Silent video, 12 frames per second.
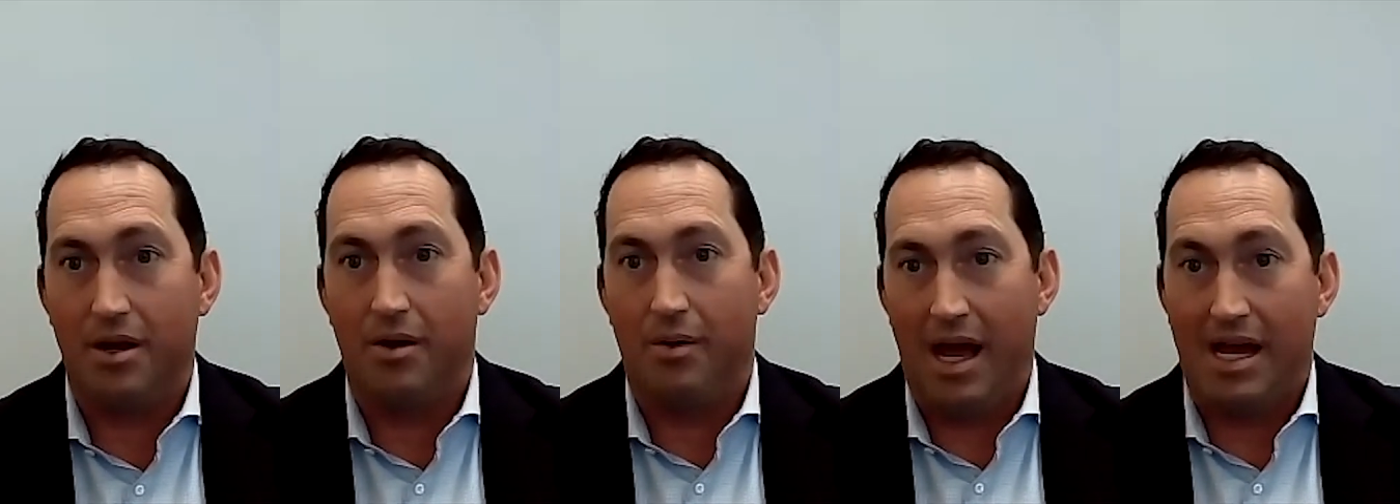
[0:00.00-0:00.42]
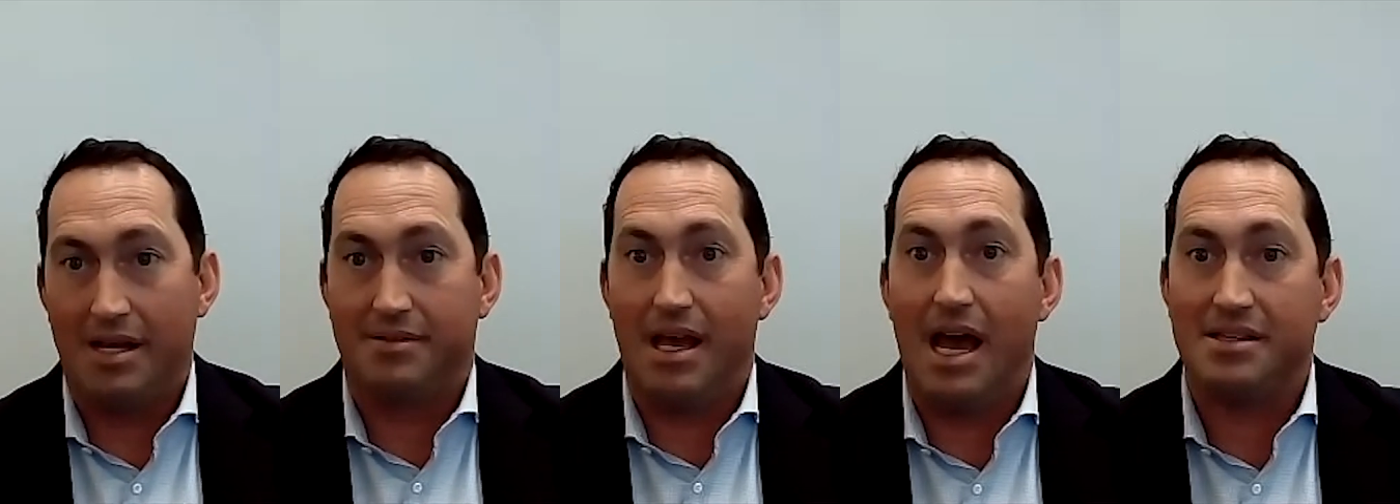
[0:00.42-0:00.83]

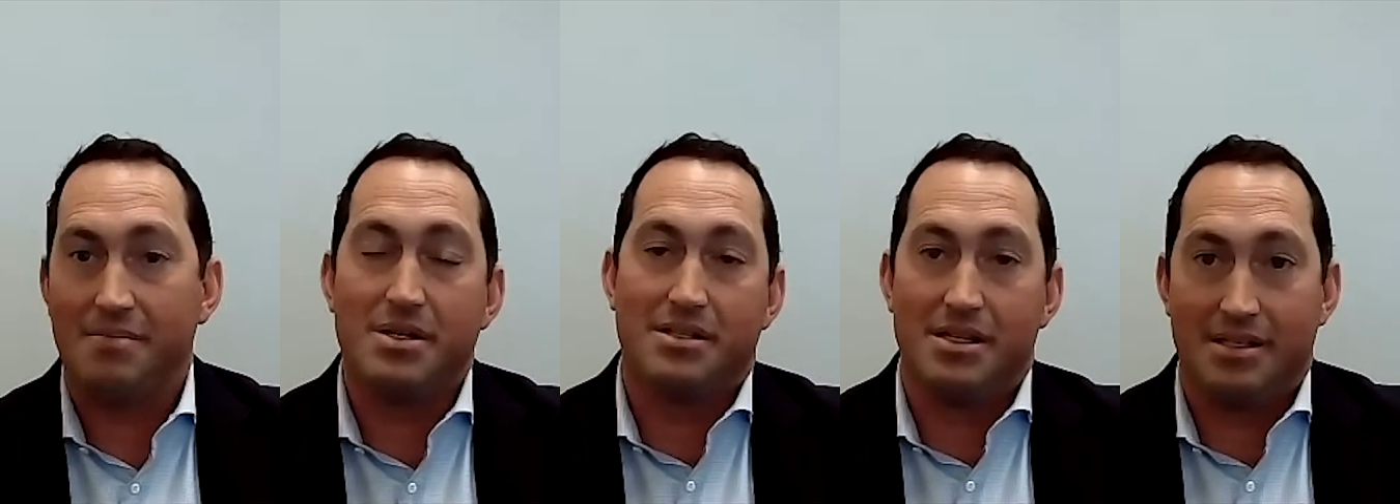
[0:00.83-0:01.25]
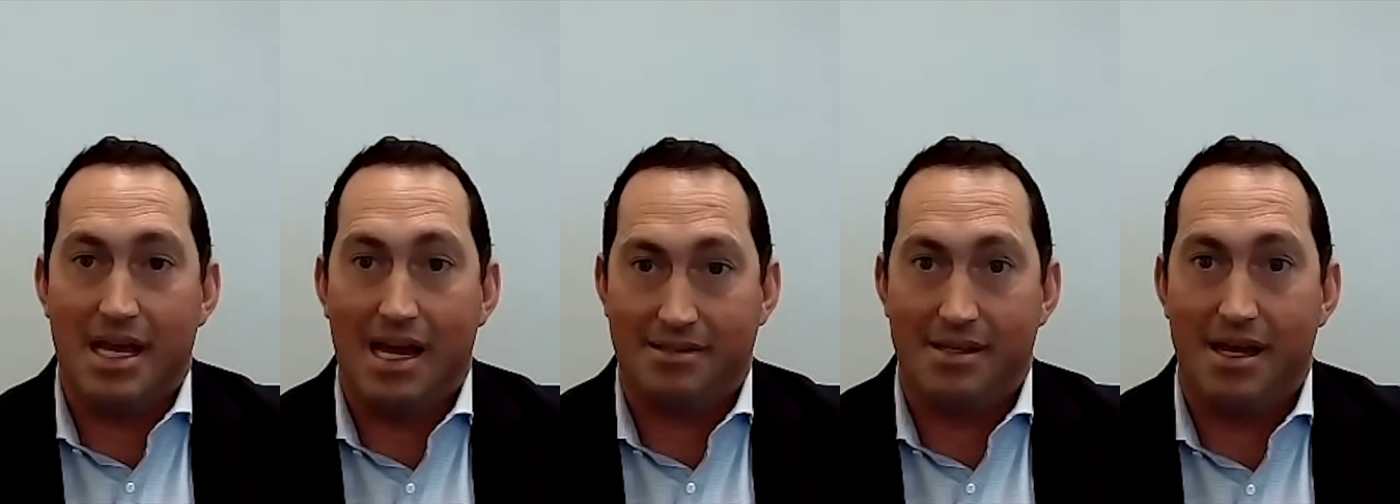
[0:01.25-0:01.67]
as a business
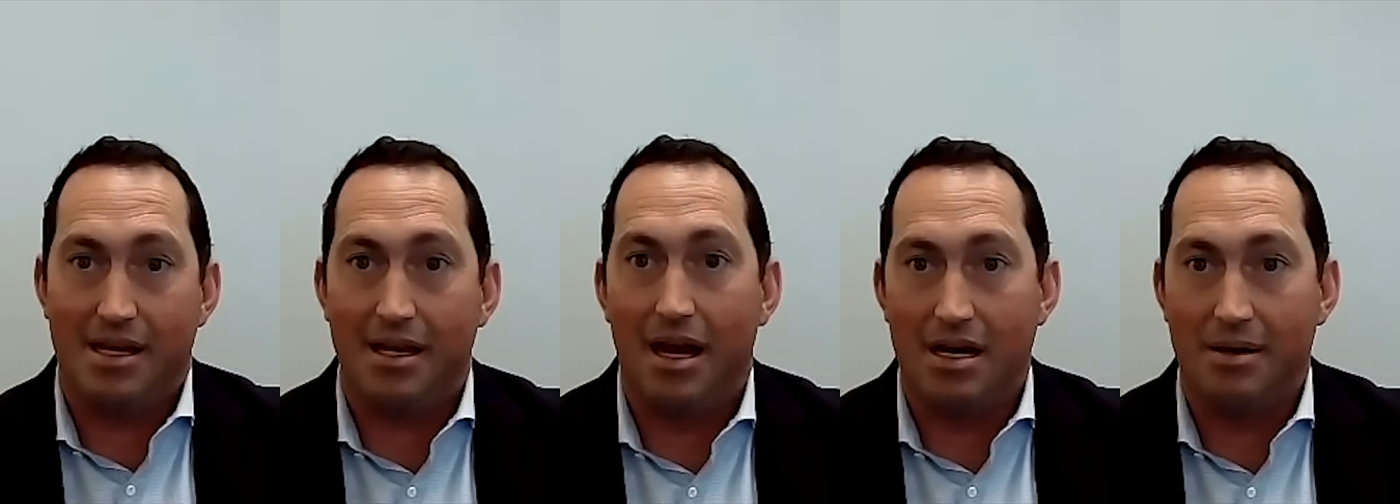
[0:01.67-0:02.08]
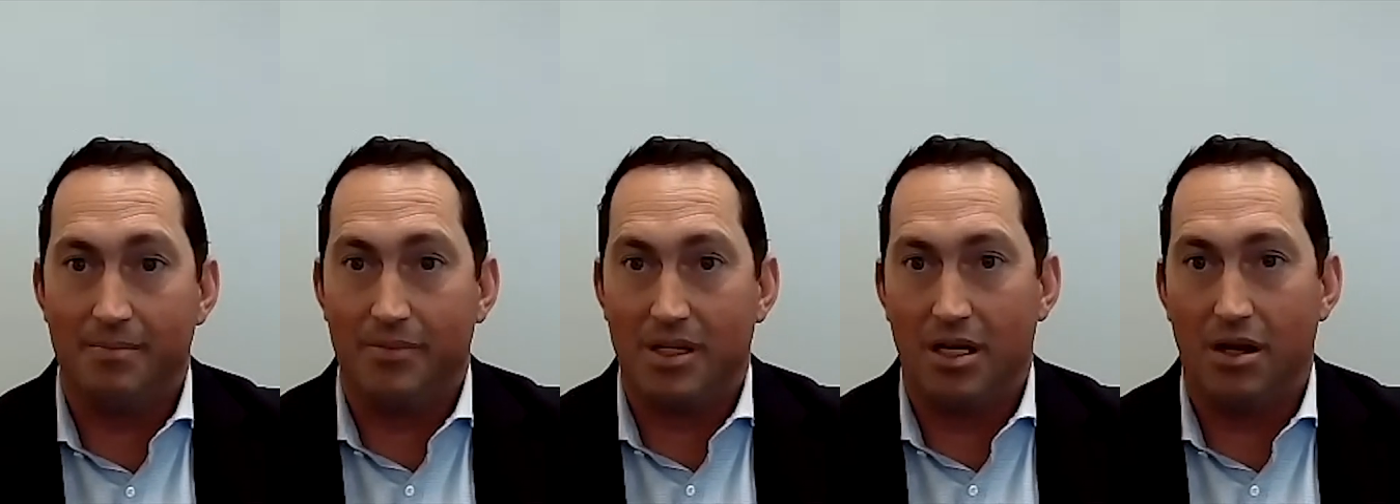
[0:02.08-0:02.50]
asset.
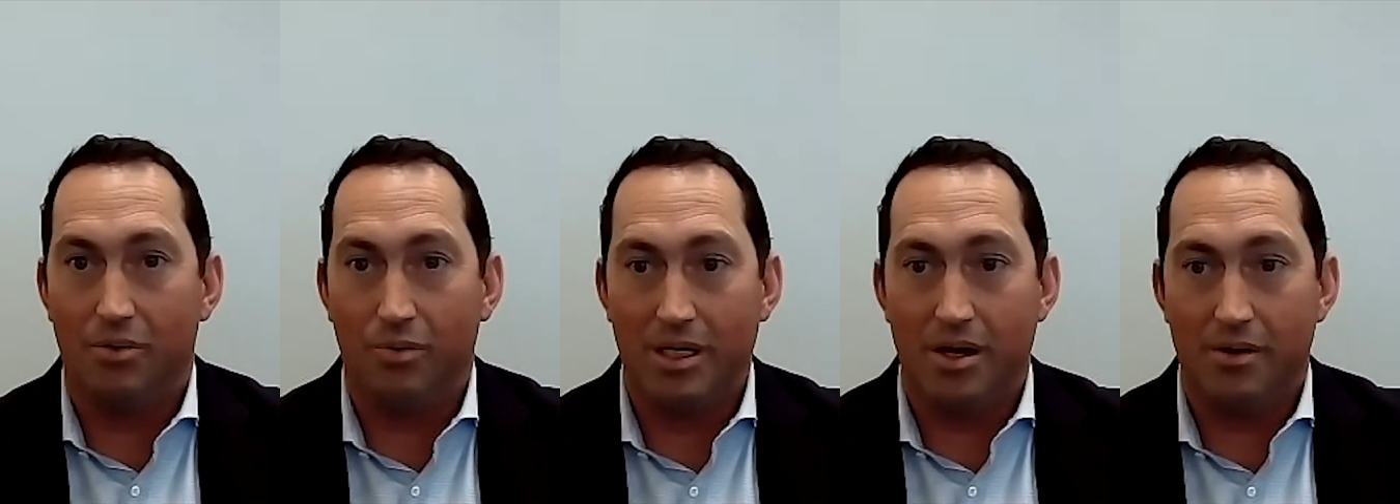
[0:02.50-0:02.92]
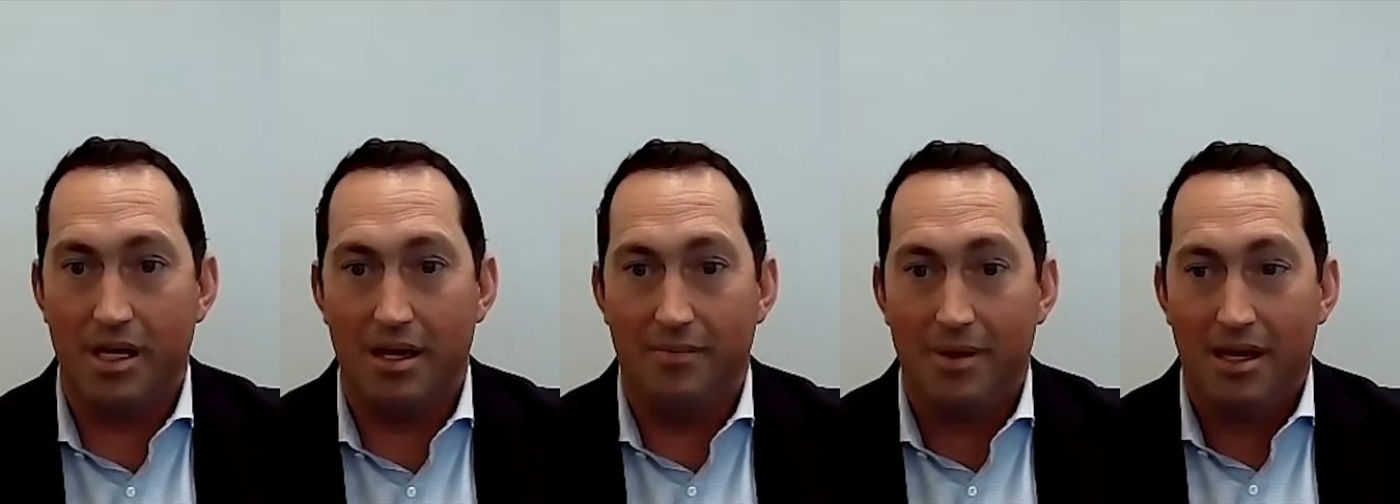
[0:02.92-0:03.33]
We know
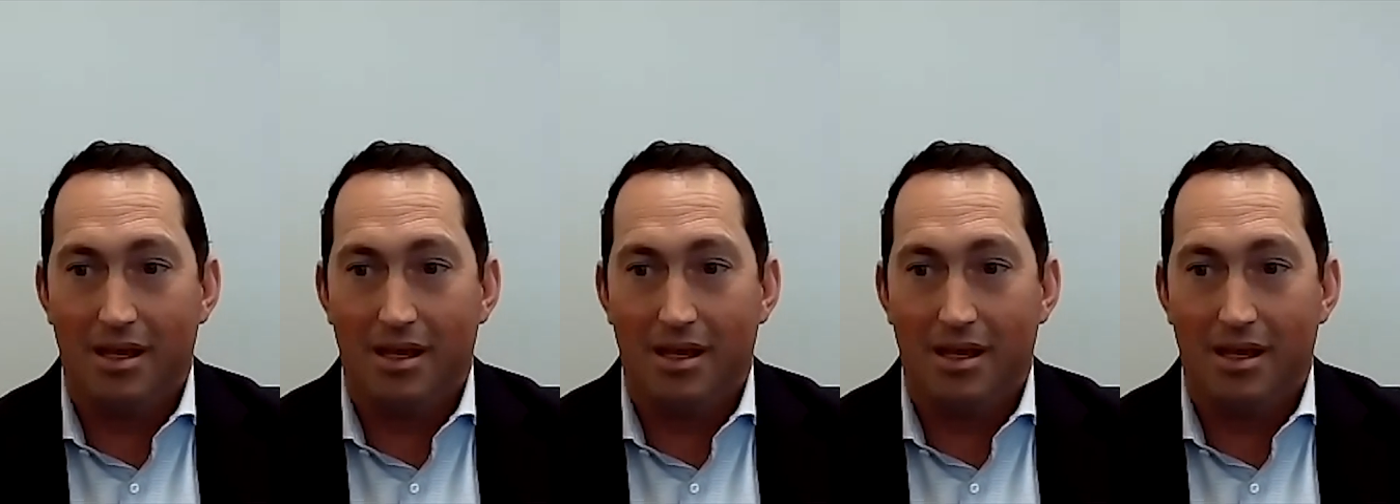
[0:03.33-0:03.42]
that,